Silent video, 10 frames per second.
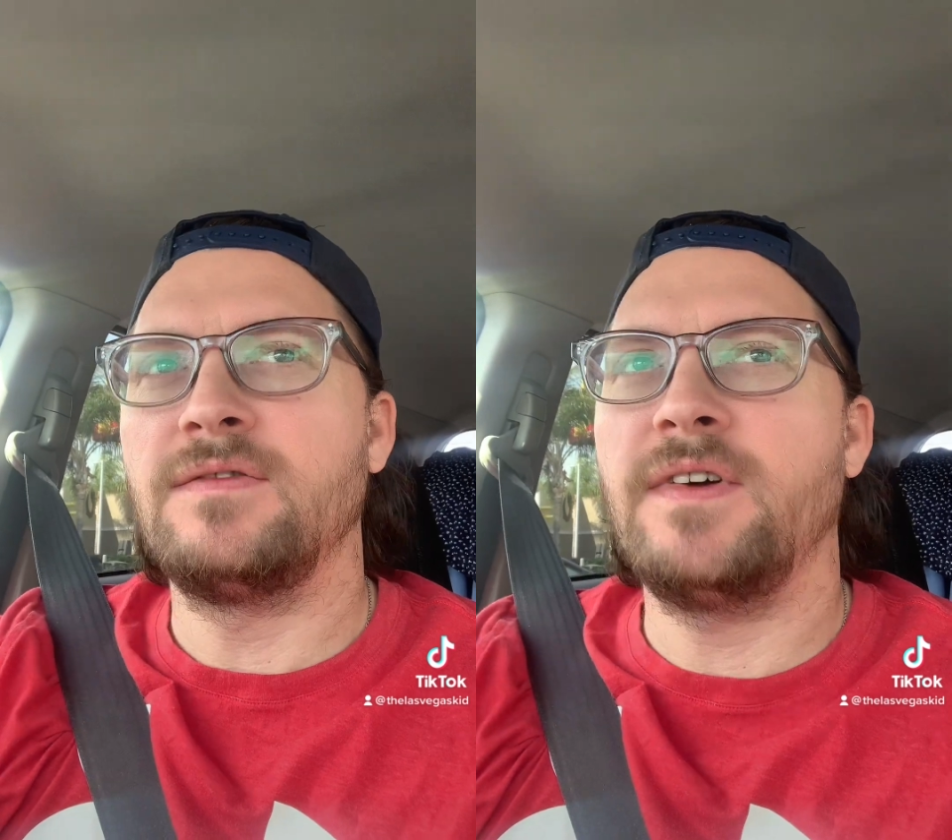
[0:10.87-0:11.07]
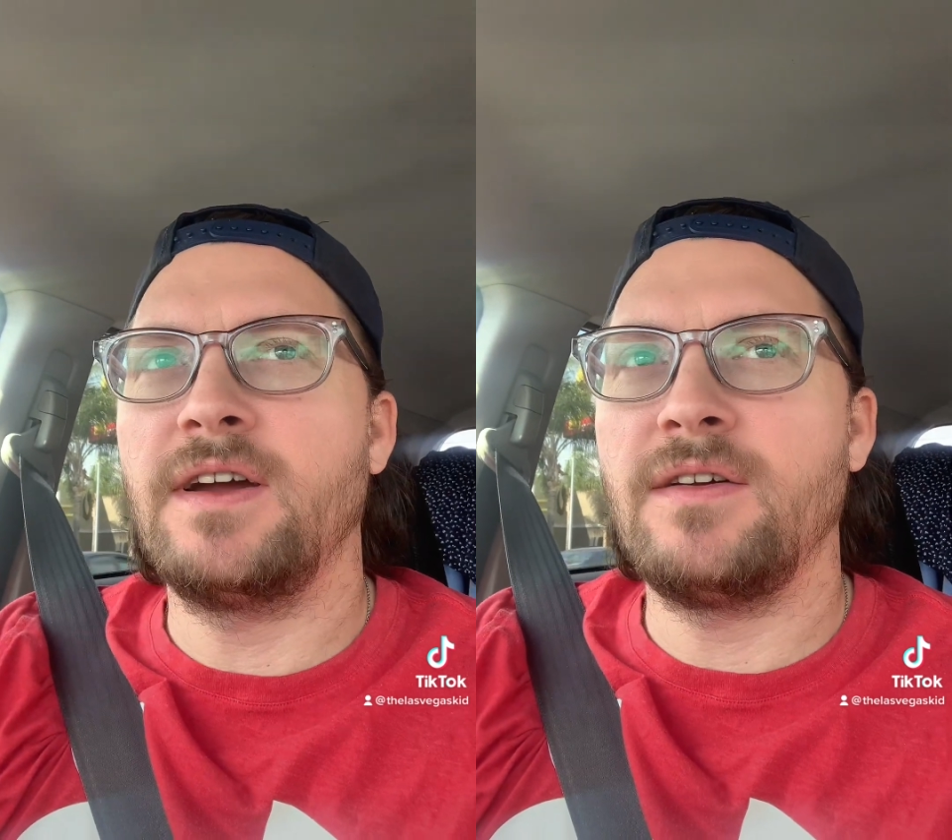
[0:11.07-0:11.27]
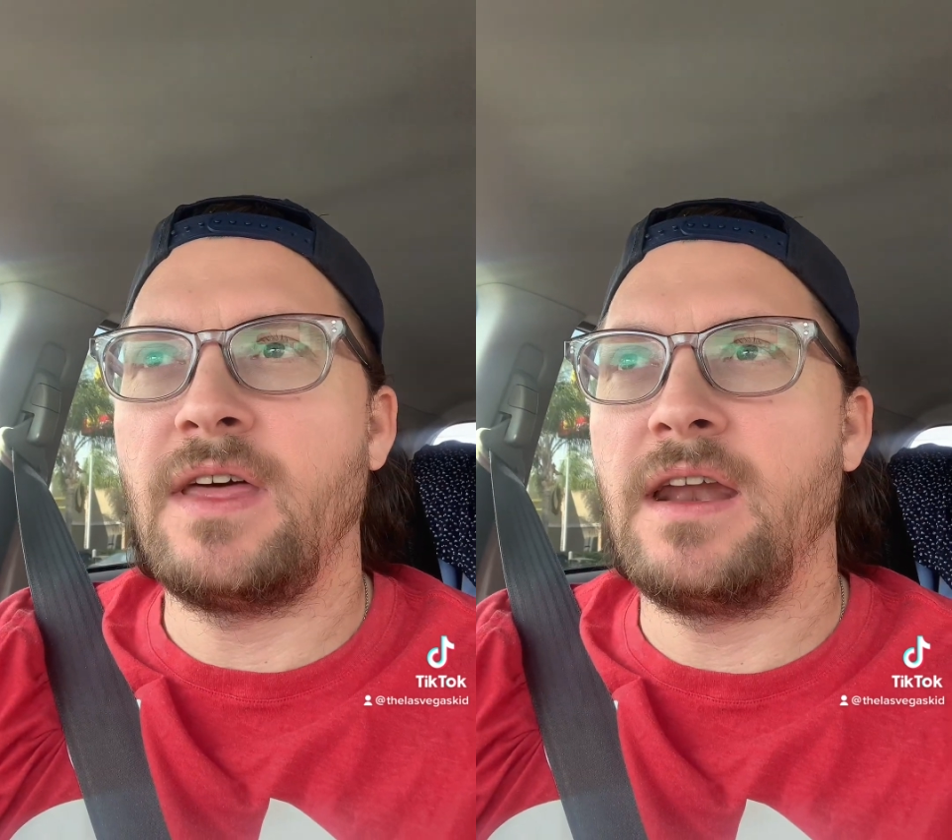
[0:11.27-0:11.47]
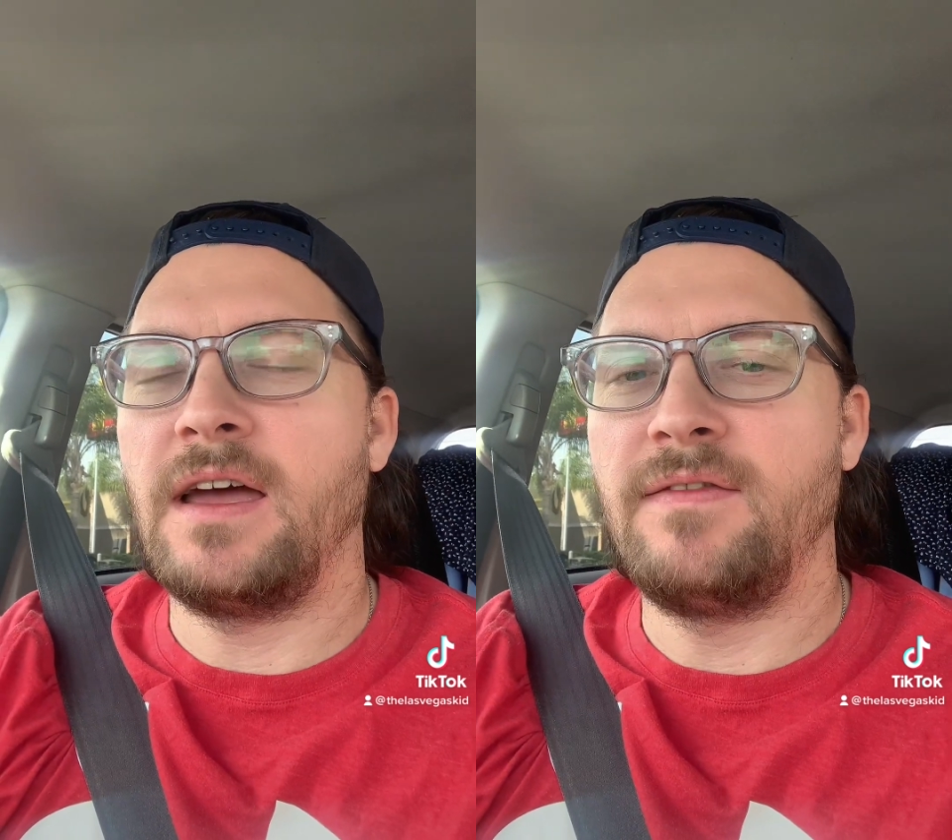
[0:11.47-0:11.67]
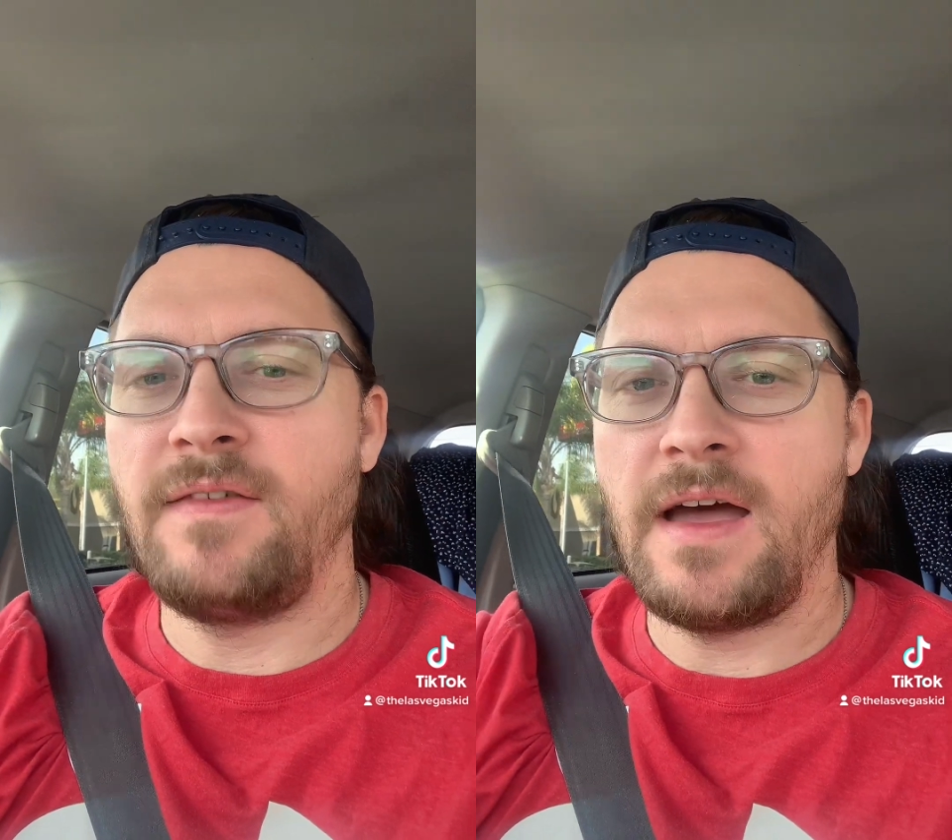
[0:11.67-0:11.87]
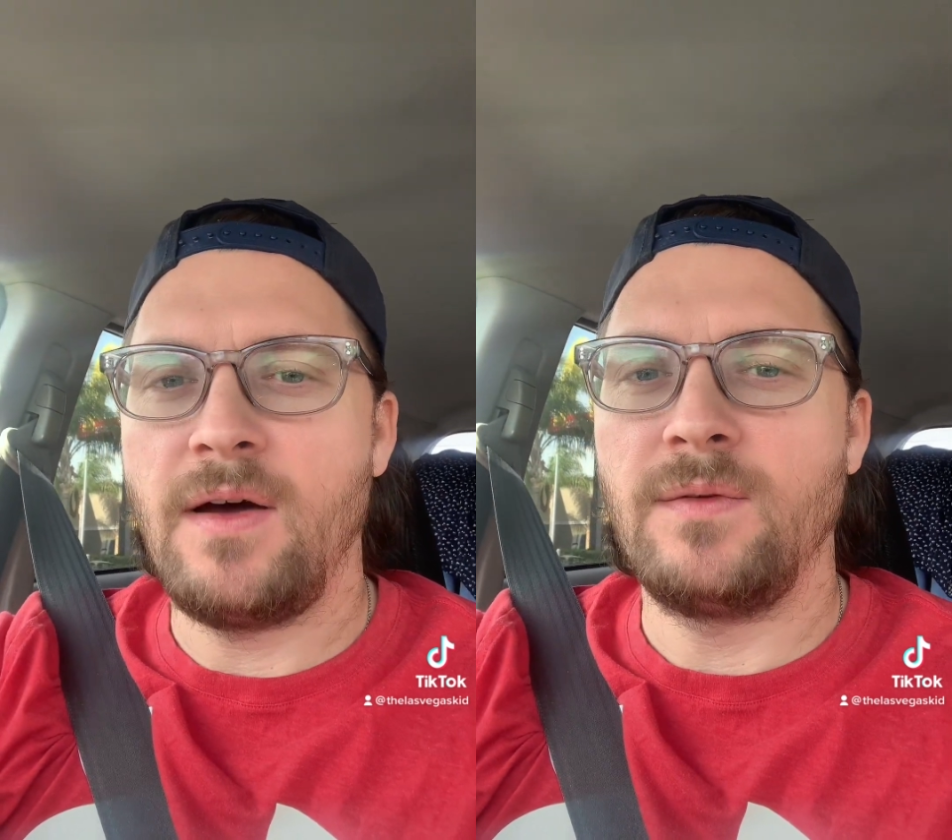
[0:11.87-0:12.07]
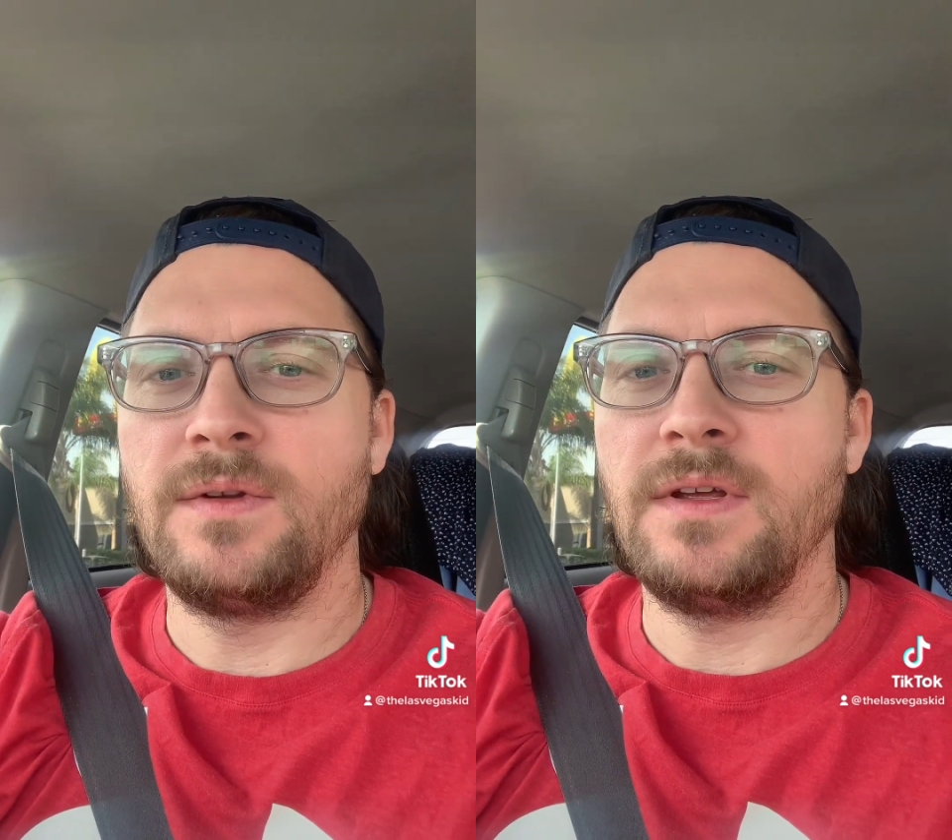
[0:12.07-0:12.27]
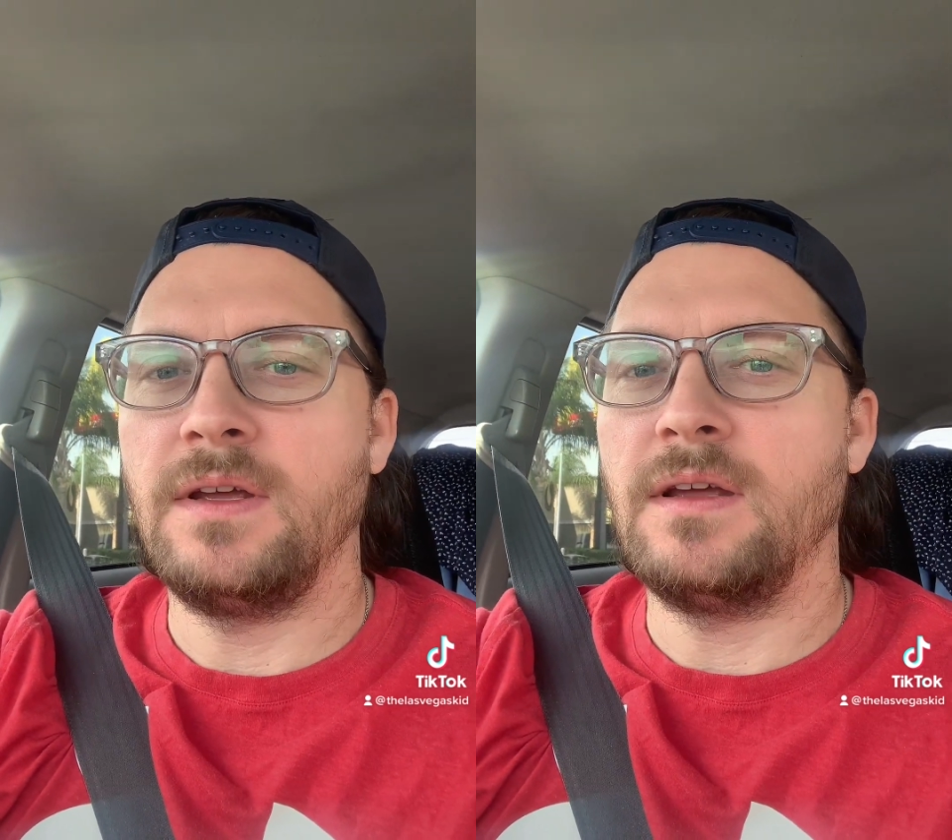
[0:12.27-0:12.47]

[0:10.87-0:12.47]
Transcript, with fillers: figure that I found